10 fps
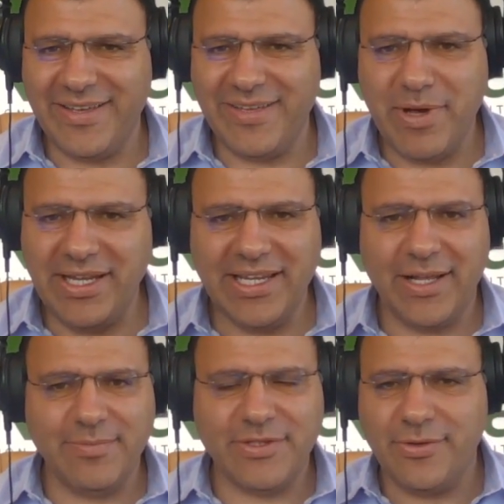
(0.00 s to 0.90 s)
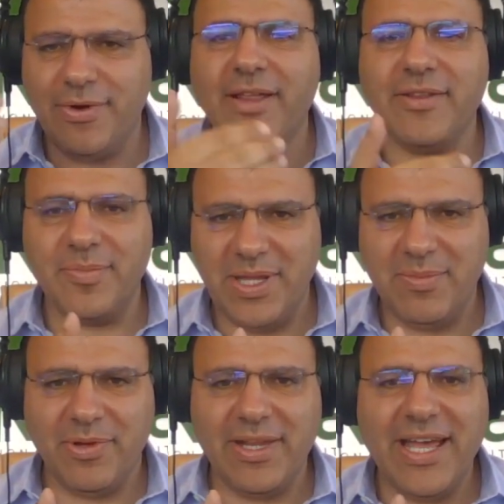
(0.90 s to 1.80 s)
money comes through other
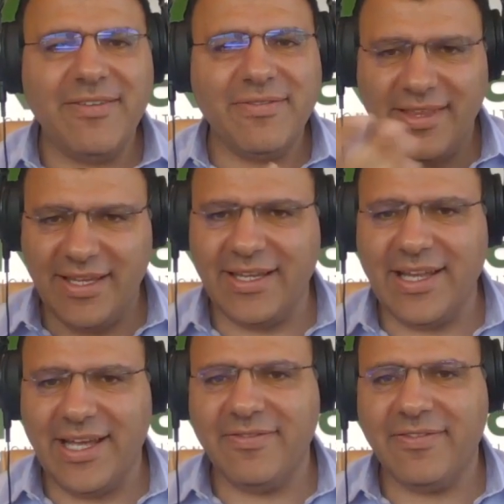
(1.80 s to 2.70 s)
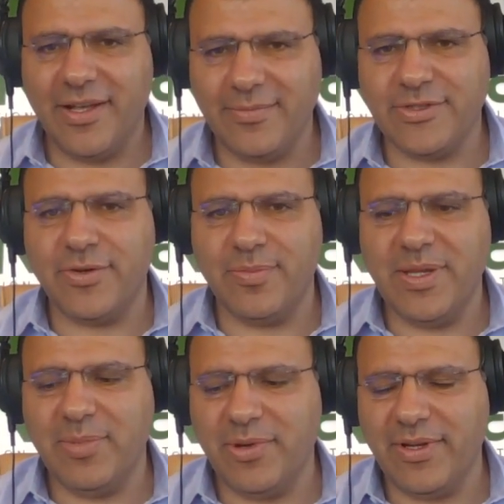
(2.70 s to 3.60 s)
people. Everything in life comes through
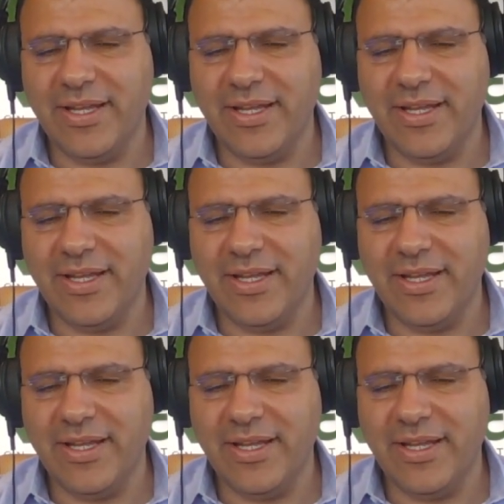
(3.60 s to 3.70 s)
people.